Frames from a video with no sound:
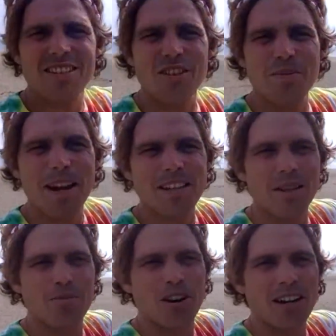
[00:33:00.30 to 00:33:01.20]
goes back to the
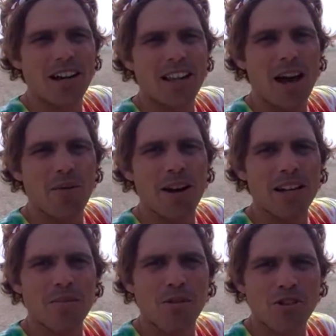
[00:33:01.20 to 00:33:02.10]
barangay that way.
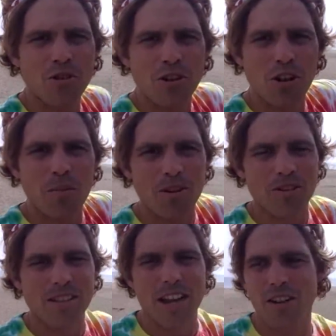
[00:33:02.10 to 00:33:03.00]
It's about 2
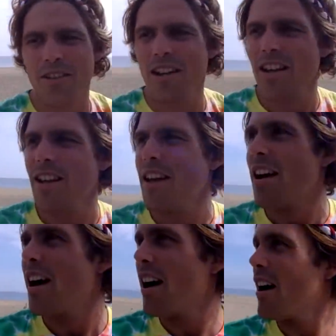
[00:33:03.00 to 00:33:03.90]
kilometers down.
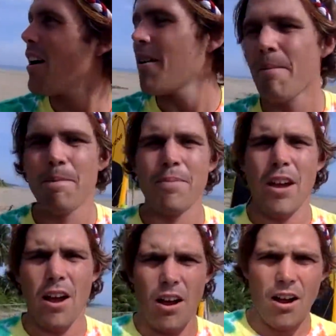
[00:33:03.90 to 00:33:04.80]

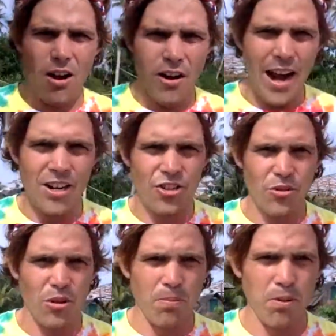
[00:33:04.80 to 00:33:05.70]
Our
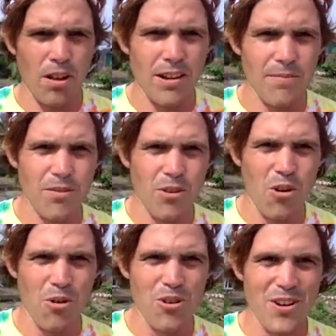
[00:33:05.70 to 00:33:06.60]
actual plot.
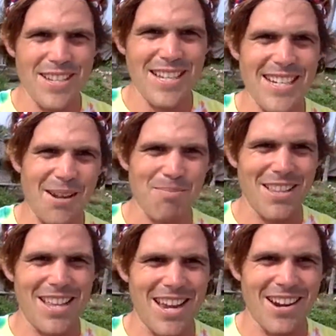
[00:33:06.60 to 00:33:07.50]
Oh, you can see
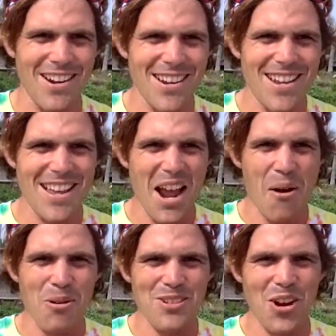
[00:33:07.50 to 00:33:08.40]
something there. I
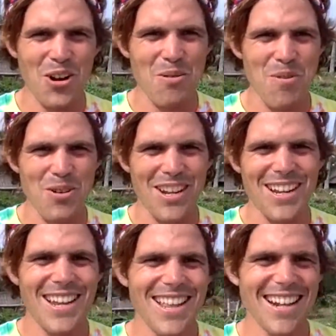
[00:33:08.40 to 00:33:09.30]
won't talk about it.
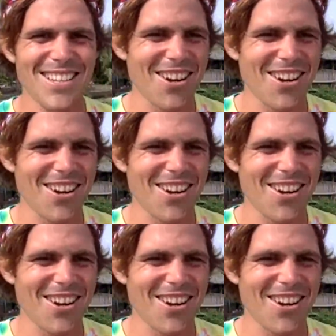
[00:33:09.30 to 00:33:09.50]
That's